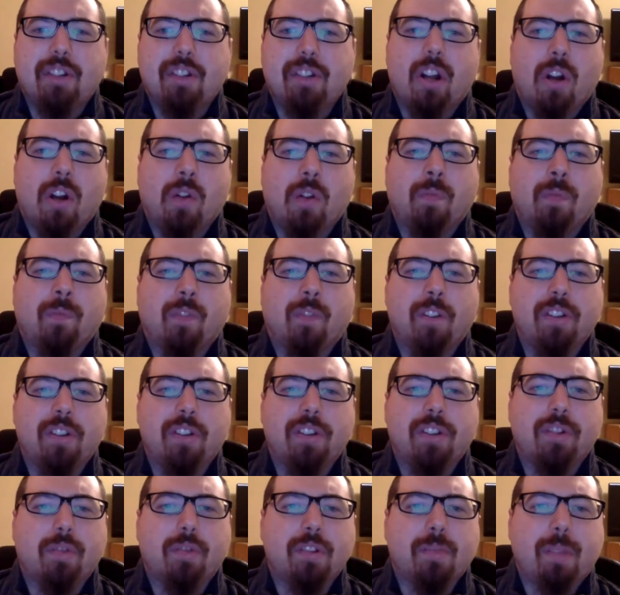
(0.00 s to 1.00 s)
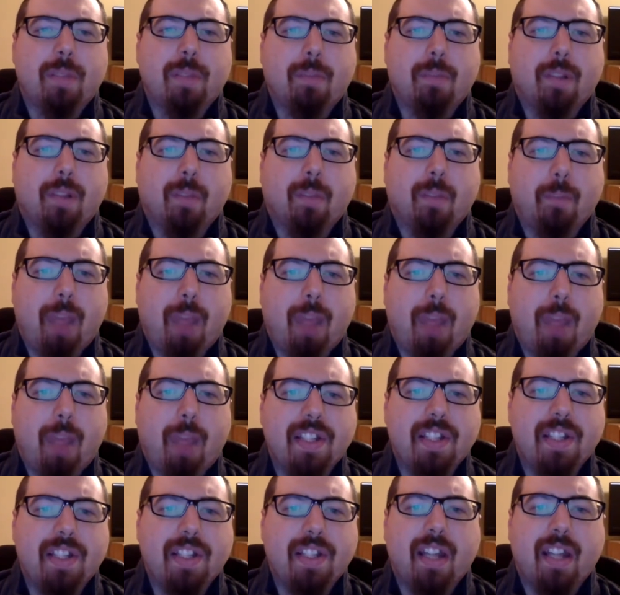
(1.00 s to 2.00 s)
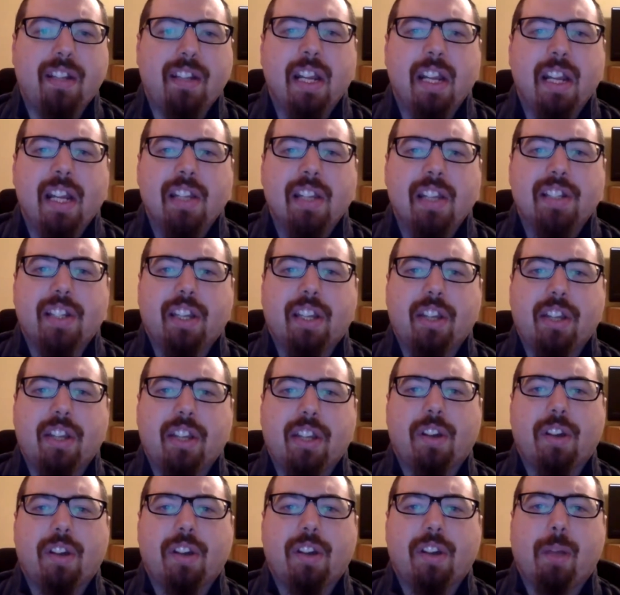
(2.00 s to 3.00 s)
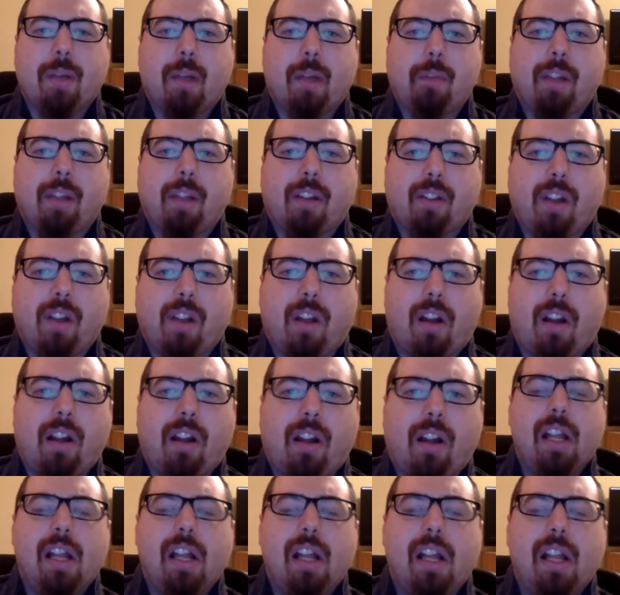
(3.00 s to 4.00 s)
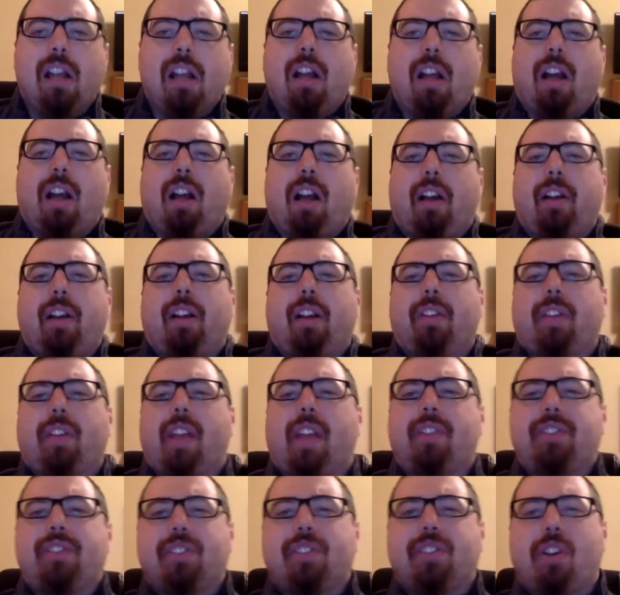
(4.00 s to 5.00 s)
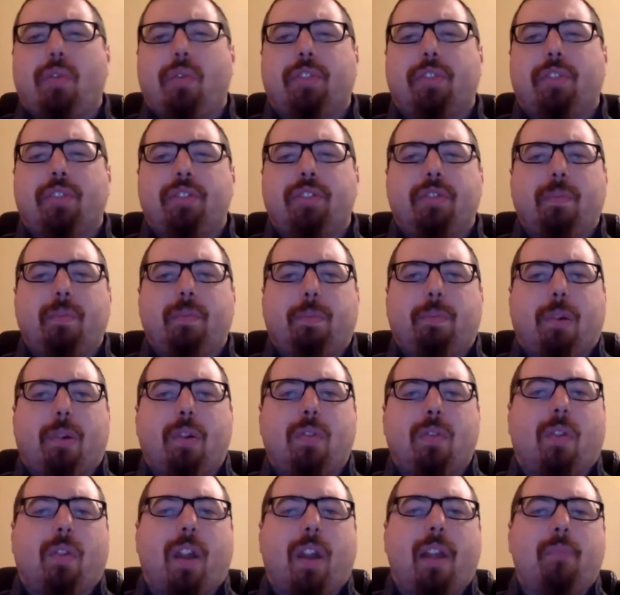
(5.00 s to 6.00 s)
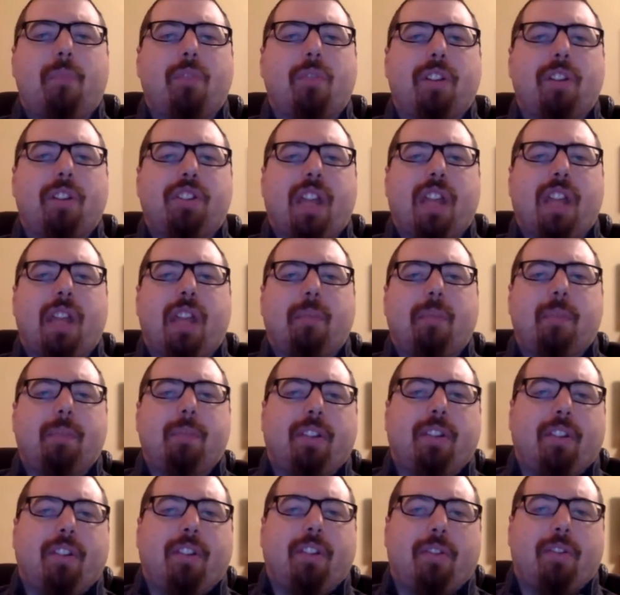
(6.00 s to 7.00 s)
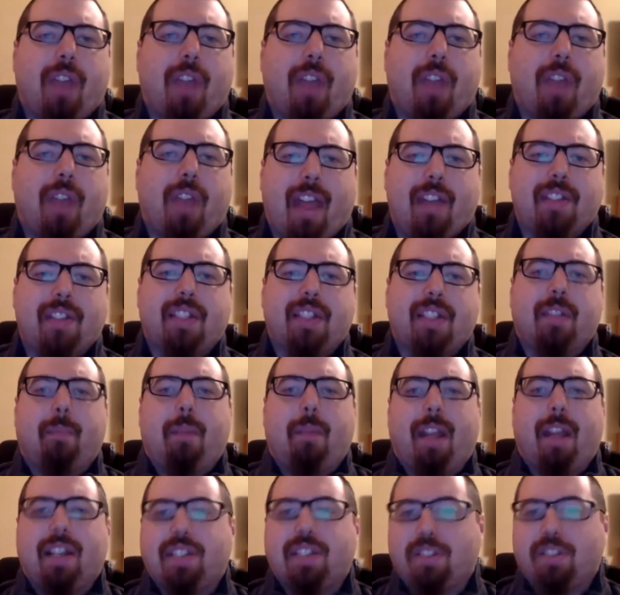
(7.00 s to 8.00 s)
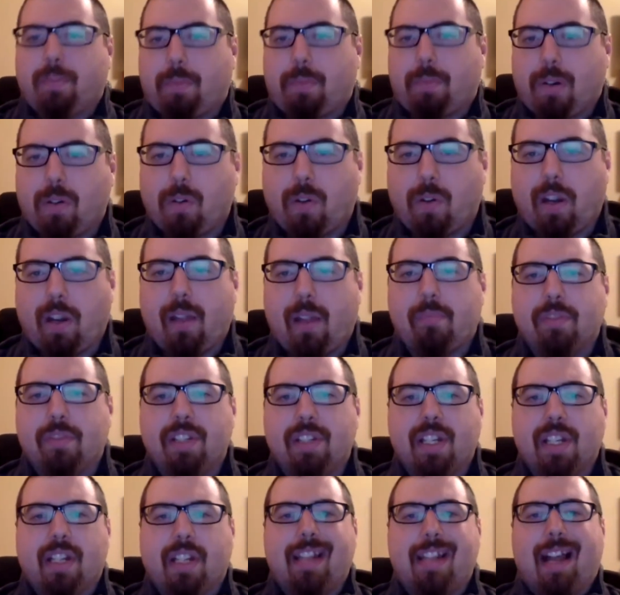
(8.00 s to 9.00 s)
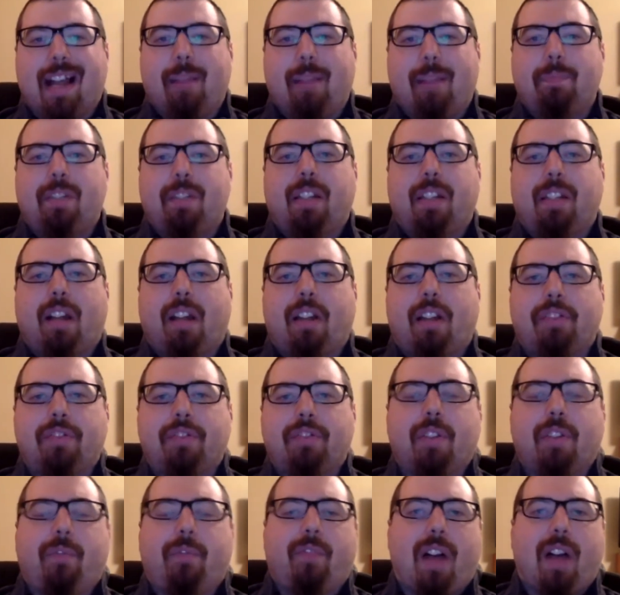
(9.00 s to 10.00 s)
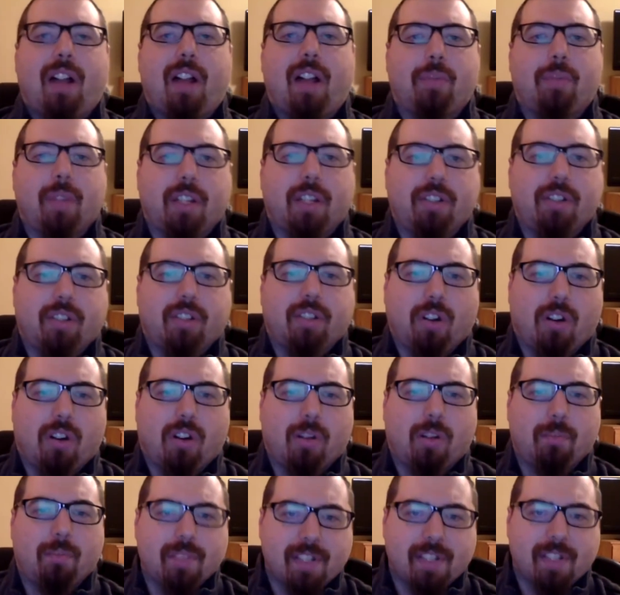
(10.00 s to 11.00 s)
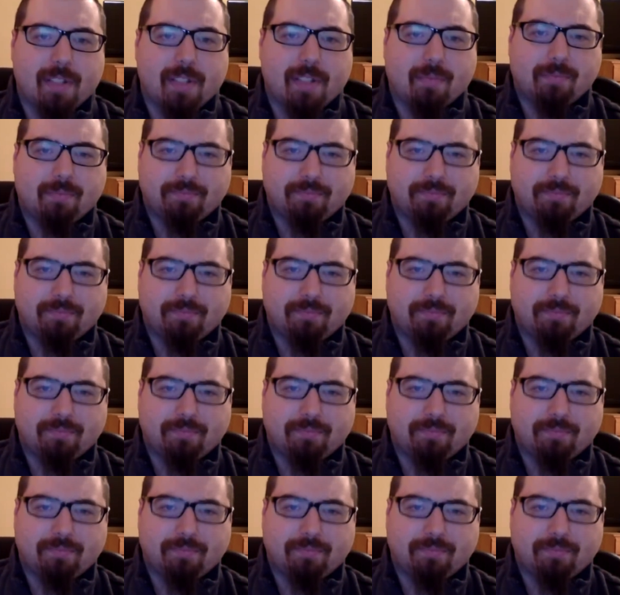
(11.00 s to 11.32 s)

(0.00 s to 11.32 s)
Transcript: a home for the Jewish people in Palestine, secured under public law." Okay, so the new program, which came to be known as the Basel Program, was adopted under the following terms.